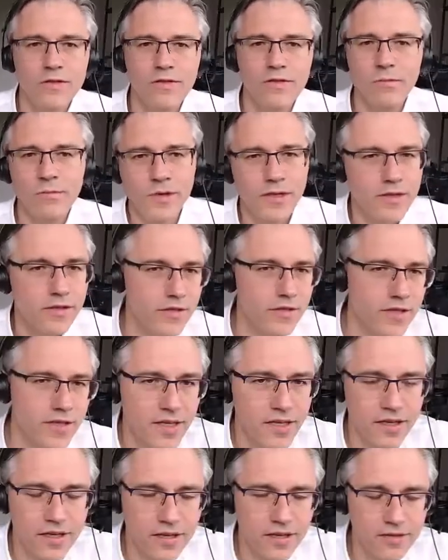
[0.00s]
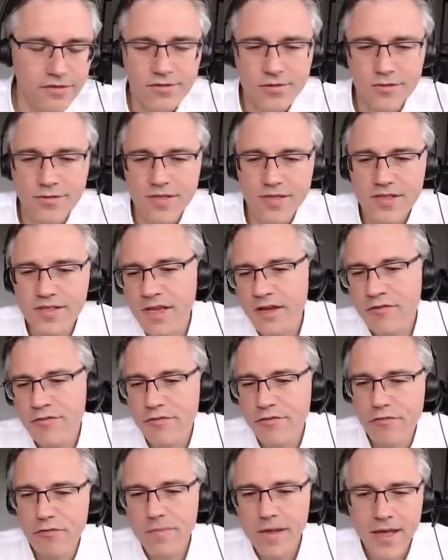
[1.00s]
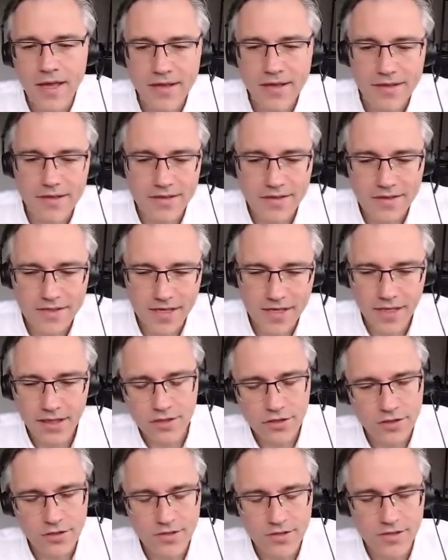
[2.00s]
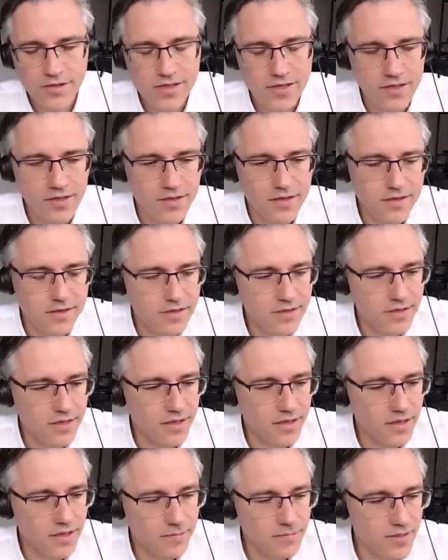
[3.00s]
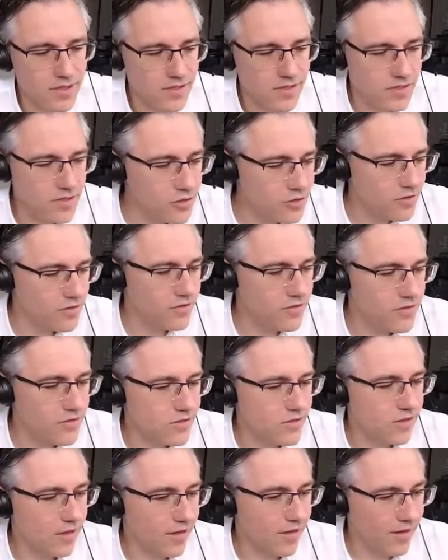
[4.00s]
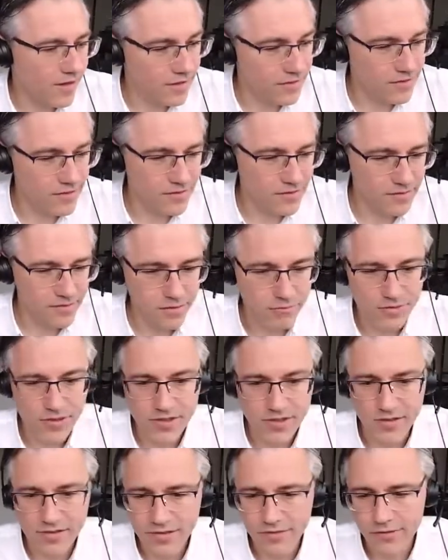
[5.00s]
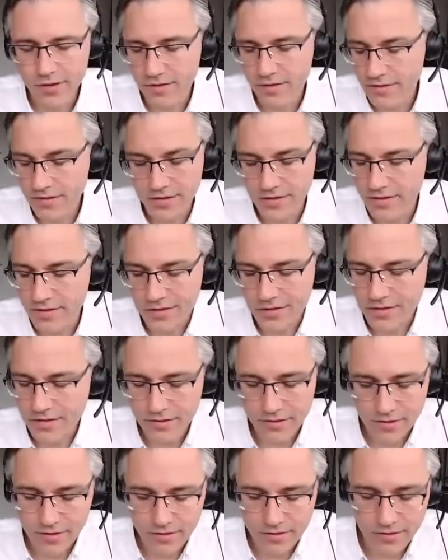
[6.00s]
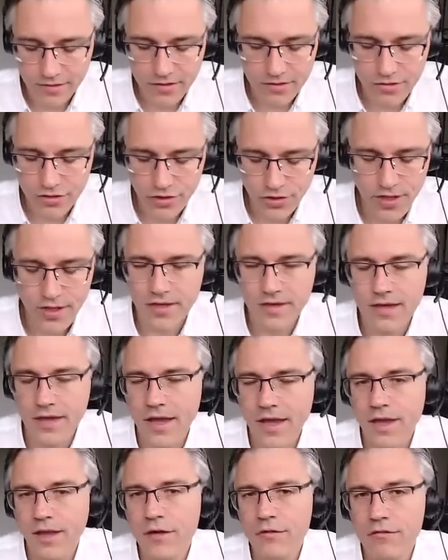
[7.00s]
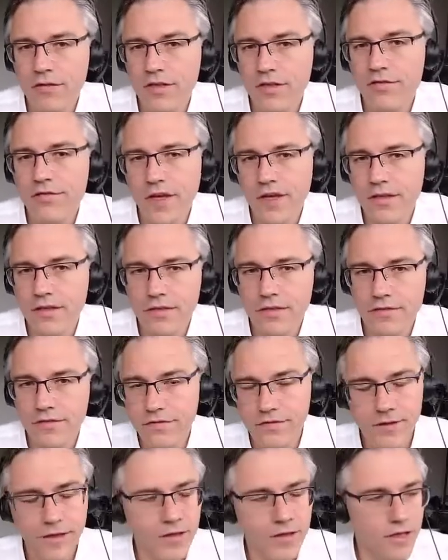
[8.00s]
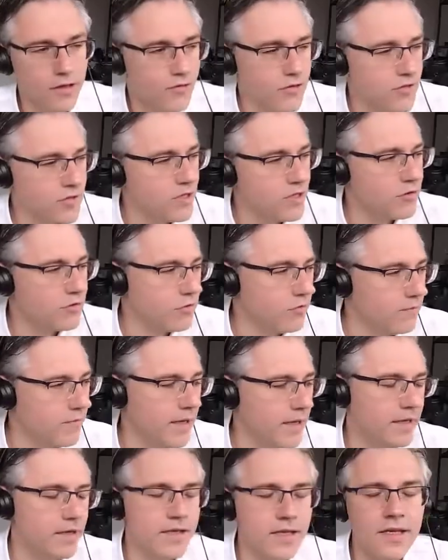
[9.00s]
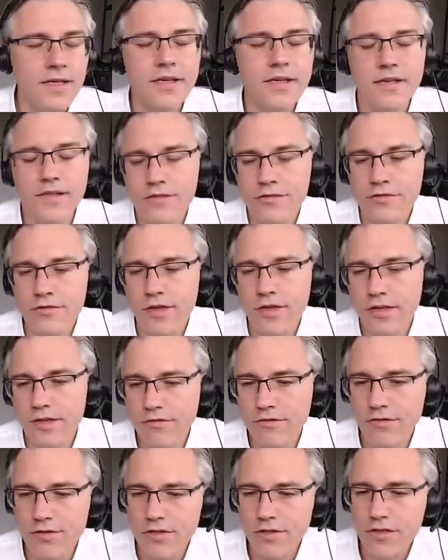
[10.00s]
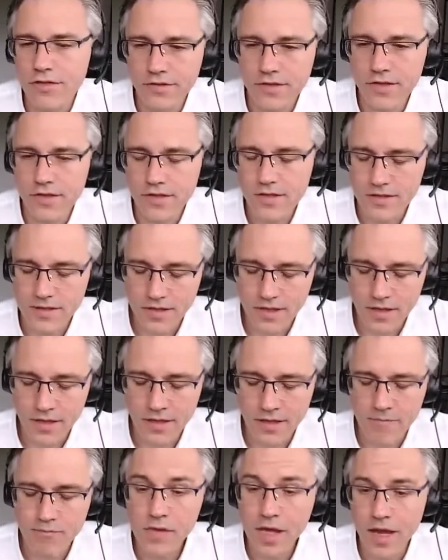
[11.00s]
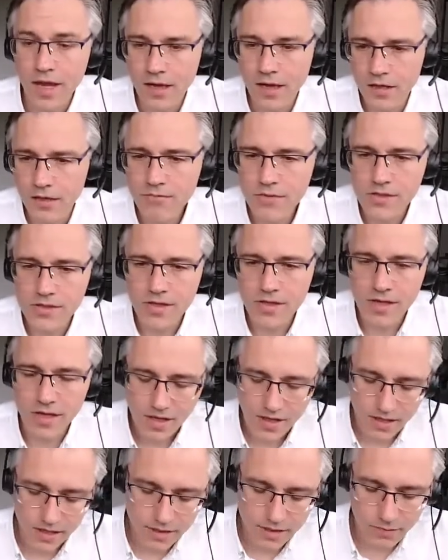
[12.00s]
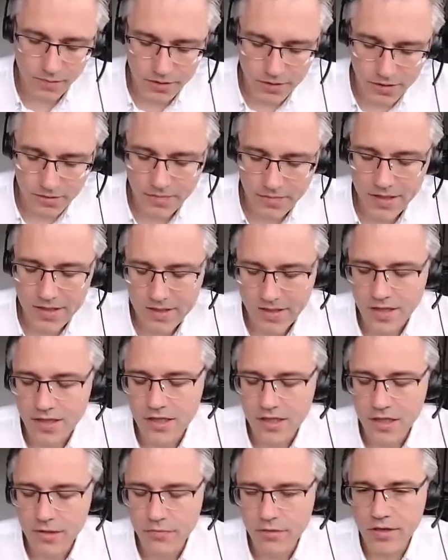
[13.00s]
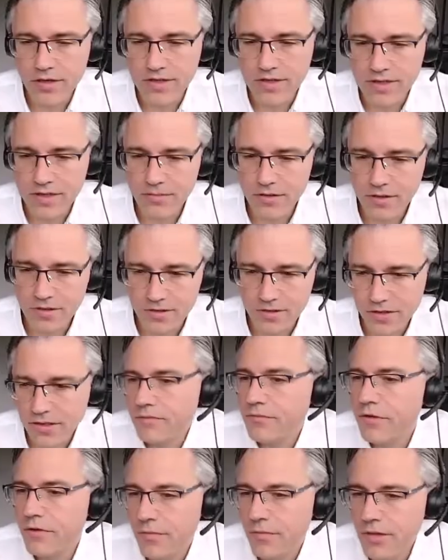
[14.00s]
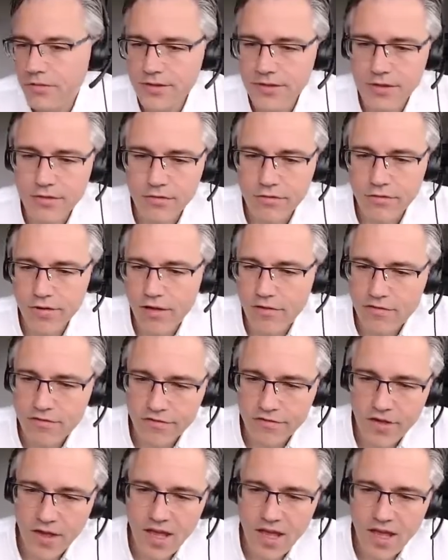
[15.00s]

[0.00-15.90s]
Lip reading: by looking at a country's central bank and its actions and its decisions and the results of those decisions, you can check how effective a given central bank is in trying to achieve these aims, especially maintaining price stability and promoting growth.